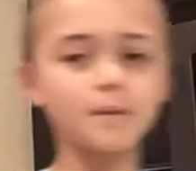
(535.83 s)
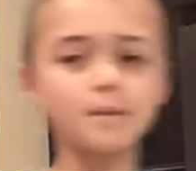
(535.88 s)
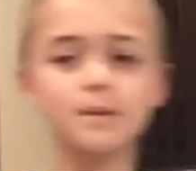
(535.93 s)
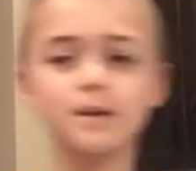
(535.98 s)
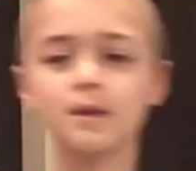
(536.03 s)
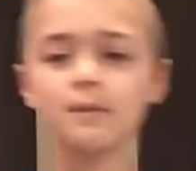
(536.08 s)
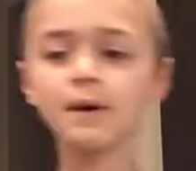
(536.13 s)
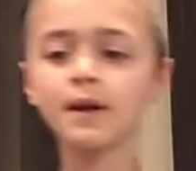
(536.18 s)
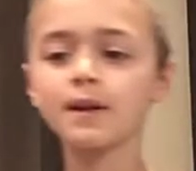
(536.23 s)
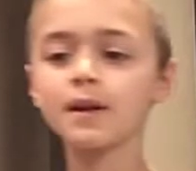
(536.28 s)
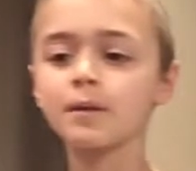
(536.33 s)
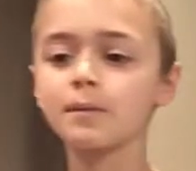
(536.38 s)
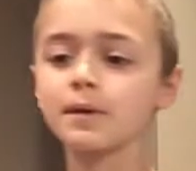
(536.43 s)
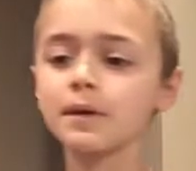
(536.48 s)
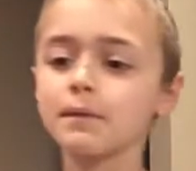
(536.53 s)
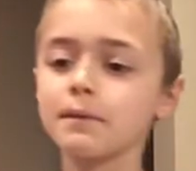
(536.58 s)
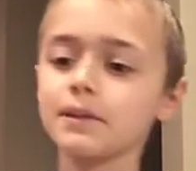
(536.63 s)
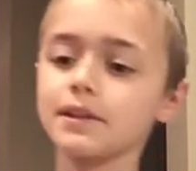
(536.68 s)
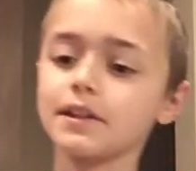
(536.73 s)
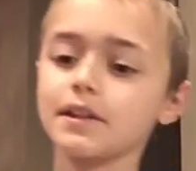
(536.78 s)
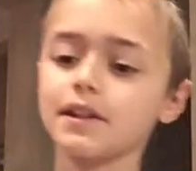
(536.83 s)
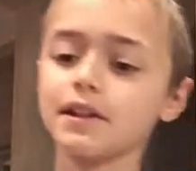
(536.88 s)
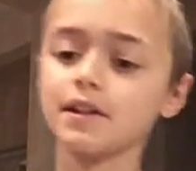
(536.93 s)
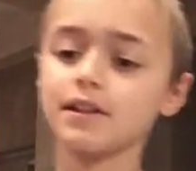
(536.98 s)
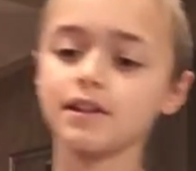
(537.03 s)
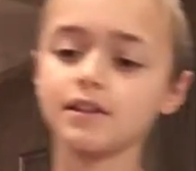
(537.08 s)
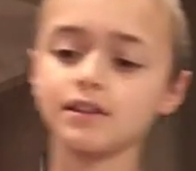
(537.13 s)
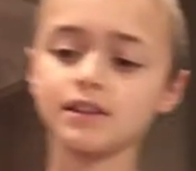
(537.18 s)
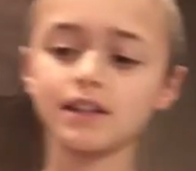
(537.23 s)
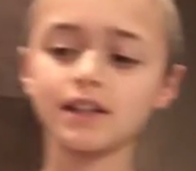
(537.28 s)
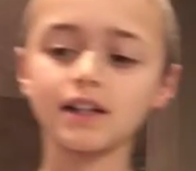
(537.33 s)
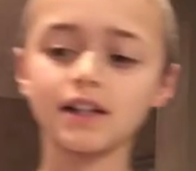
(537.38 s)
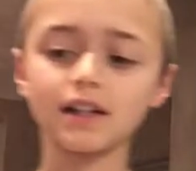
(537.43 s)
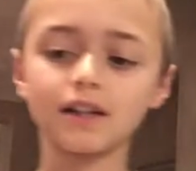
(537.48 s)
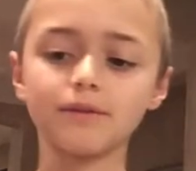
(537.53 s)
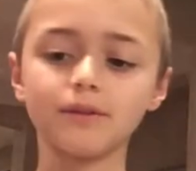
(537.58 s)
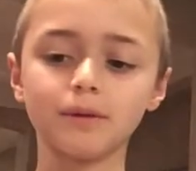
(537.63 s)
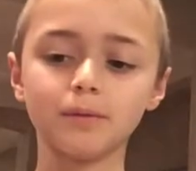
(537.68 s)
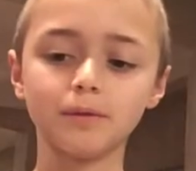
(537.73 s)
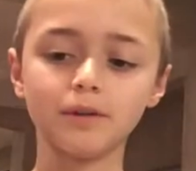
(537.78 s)
you might not be able to get it. It's a
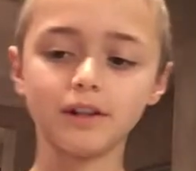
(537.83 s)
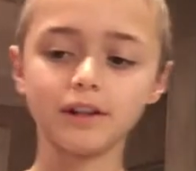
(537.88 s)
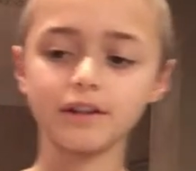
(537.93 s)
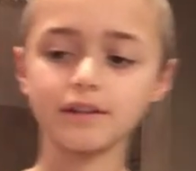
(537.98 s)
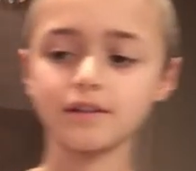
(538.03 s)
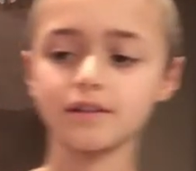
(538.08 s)
highly blind.